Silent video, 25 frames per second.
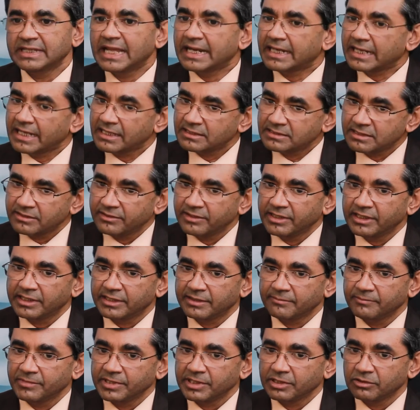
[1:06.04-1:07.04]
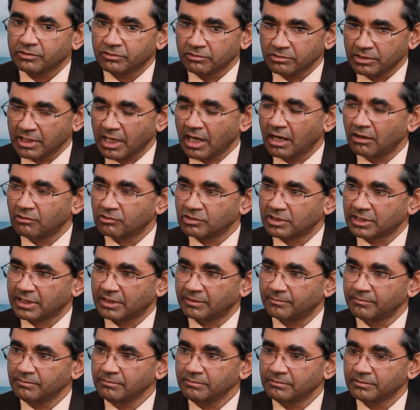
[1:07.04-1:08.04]
that has a relatively good
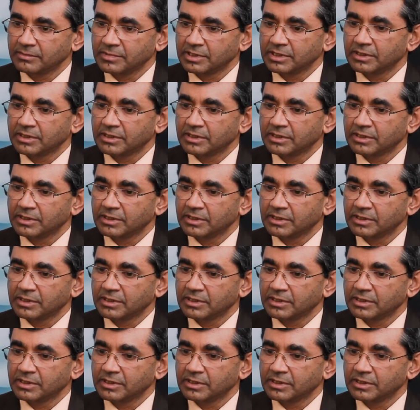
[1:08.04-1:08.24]
outcome